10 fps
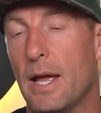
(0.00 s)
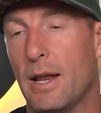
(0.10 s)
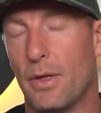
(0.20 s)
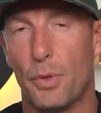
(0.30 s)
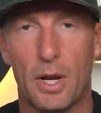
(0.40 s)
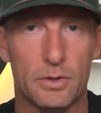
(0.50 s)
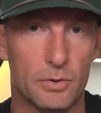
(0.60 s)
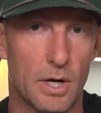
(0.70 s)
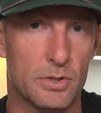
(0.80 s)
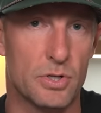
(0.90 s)
and athletic
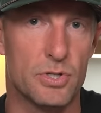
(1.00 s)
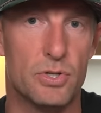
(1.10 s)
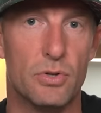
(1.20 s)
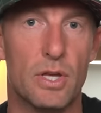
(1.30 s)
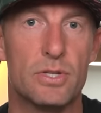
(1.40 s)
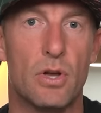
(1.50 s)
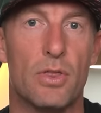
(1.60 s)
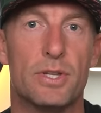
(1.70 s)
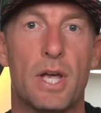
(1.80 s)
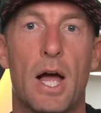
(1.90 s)
directors do this
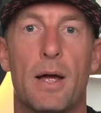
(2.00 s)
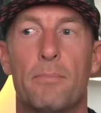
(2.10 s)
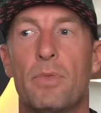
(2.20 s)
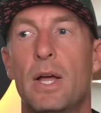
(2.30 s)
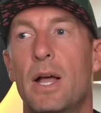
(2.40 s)
all the time.